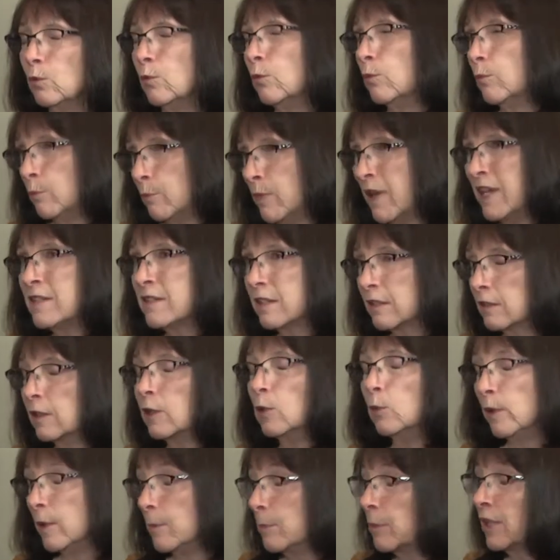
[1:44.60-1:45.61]
basically
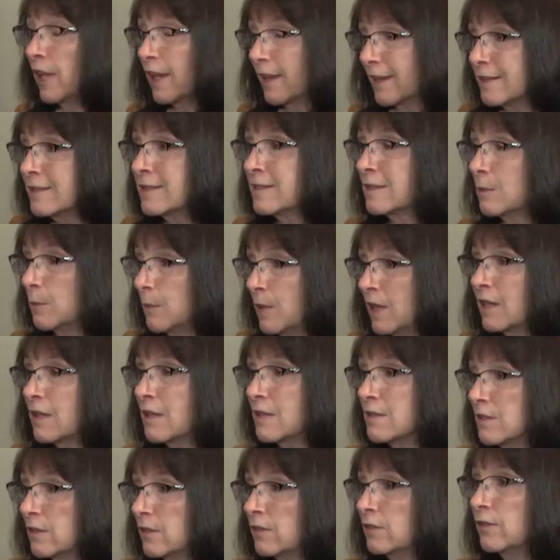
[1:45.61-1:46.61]
replaced because
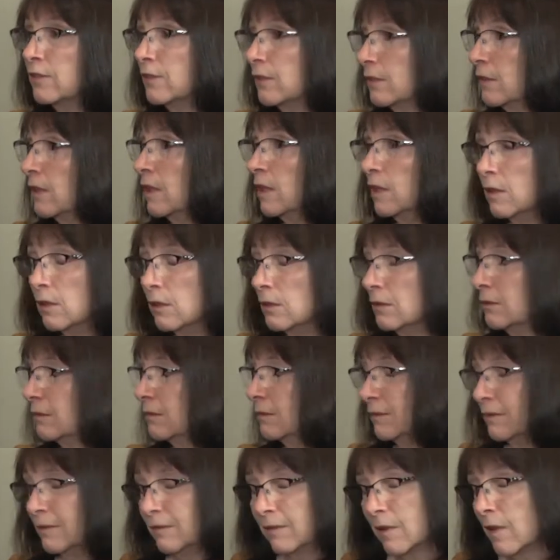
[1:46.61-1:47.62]
of,
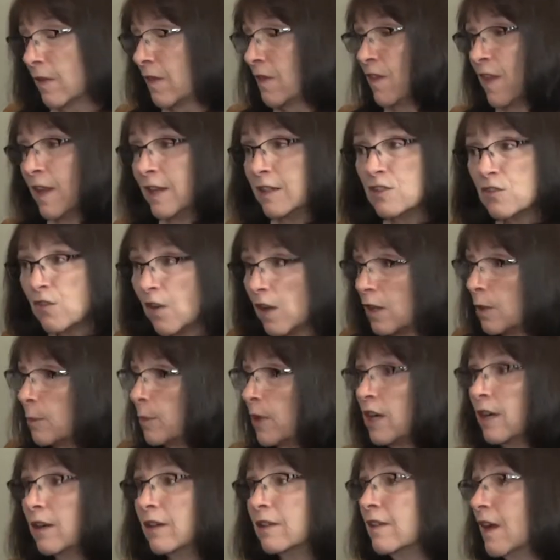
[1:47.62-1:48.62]
things fall
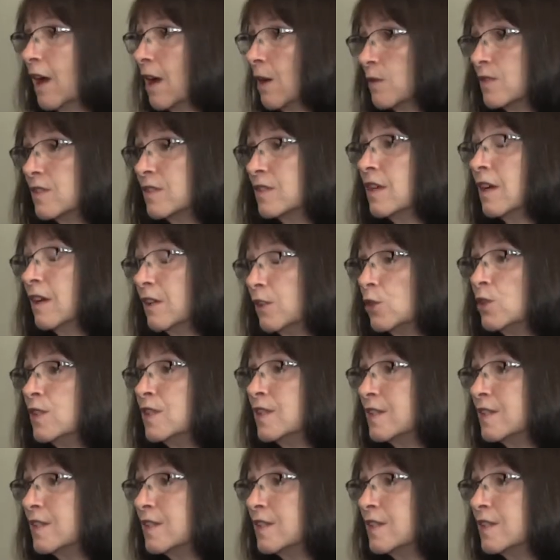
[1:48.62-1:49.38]
apart. The house is 106,